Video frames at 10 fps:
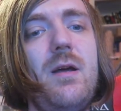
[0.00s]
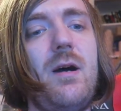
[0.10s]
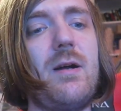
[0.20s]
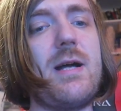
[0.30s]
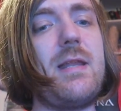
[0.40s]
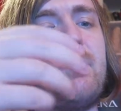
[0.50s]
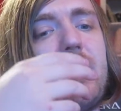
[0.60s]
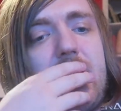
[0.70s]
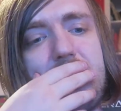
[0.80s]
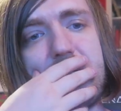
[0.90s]
Alright, and then we
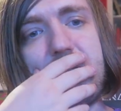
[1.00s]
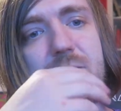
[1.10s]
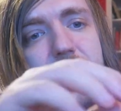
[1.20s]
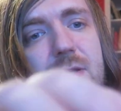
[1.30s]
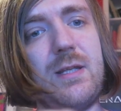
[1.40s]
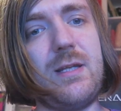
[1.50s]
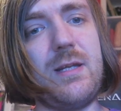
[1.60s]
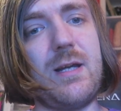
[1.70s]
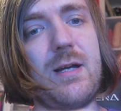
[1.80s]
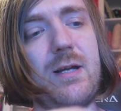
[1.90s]
get to
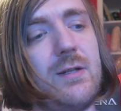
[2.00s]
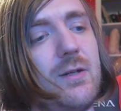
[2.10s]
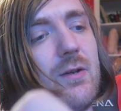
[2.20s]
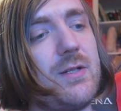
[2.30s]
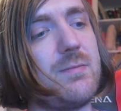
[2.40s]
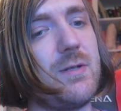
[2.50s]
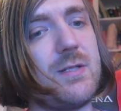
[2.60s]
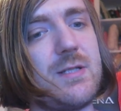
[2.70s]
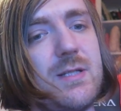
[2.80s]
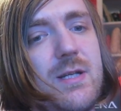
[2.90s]
the uh,
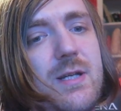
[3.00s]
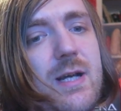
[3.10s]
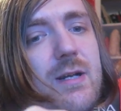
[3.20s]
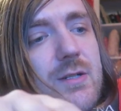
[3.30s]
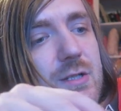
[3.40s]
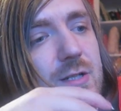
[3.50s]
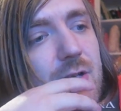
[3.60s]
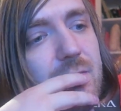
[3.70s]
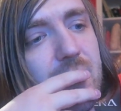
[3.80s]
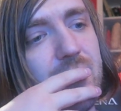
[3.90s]
acknowledgements. And I just
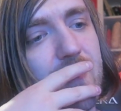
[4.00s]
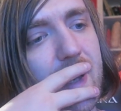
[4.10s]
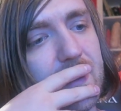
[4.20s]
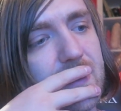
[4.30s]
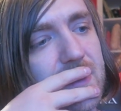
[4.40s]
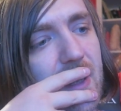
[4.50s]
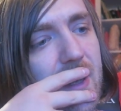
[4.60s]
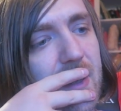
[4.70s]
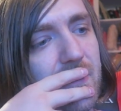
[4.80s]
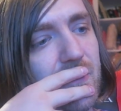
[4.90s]
love the fact
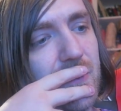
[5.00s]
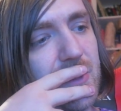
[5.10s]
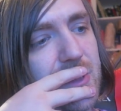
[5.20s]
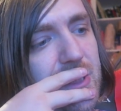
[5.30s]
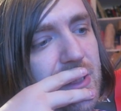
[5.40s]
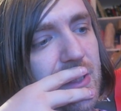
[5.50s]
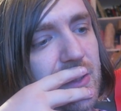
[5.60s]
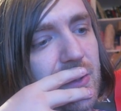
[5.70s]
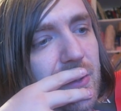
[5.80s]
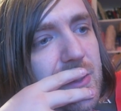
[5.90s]
um, that she
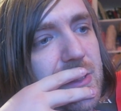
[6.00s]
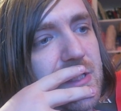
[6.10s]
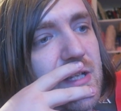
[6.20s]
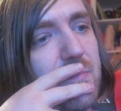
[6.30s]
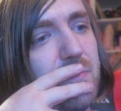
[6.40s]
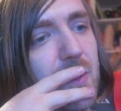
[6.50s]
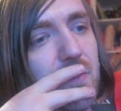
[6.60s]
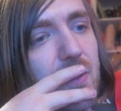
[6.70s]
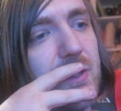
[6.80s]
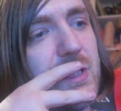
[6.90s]
acknowledges uh, book
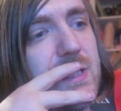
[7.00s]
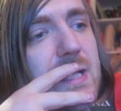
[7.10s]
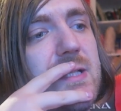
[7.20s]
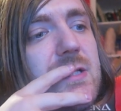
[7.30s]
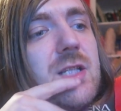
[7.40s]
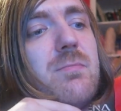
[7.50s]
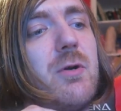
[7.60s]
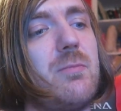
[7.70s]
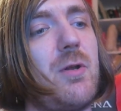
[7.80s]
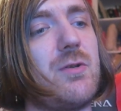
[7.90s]
bloggers. She says, to the
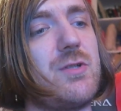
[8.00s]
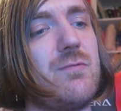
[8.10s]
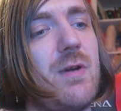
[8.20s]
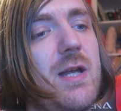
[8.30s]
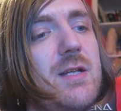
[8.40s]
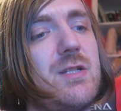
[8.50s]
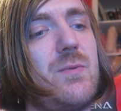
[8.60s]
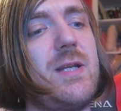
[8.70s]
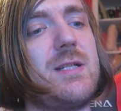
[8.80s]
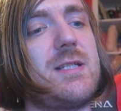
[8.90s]
book bloggers who write and
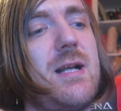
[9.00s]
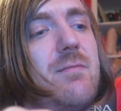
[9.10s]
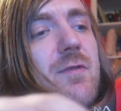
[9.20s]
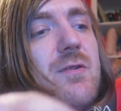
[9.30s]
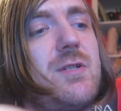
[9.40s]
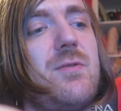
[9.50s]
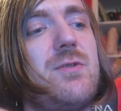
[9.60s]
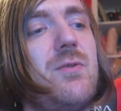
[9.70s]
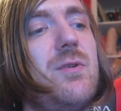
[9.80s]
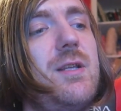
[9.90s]
tweet and snap
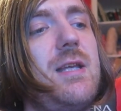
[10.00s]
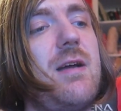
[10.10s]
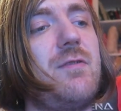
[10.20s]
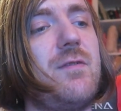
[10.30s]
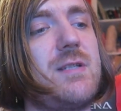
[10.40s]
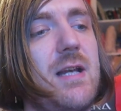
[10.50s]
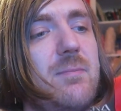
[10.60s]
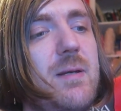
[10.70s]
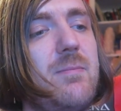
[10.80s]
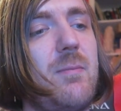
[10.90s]
photos, all in the effort of telling
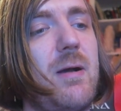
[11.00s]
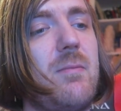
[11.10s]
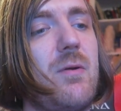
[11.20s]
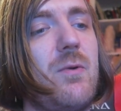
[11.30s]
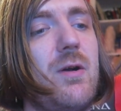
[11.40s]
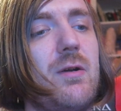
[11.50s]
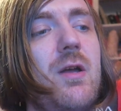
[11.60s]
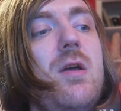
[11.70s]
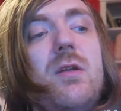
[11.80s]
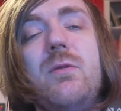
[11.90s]
people about my work,
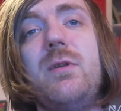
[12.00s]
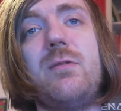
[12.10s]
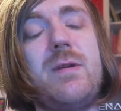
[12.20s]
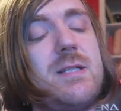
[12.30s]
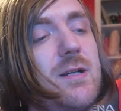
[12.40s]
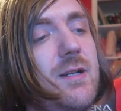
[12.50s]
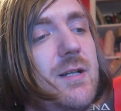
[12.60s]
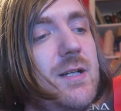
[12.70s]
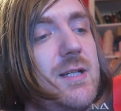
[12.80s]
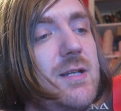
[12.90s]
you are the reason I
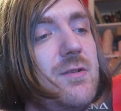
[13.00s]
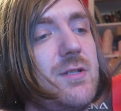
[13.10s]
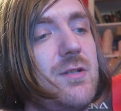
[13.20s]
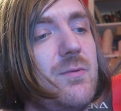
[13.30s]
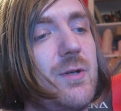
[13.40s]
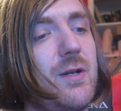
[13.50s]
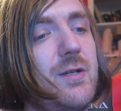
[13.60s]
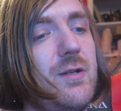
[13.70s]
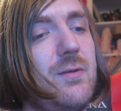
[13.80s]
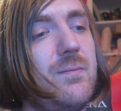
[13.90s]
can continue to do what I
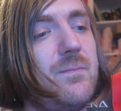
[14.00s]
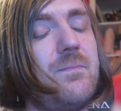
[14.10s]
do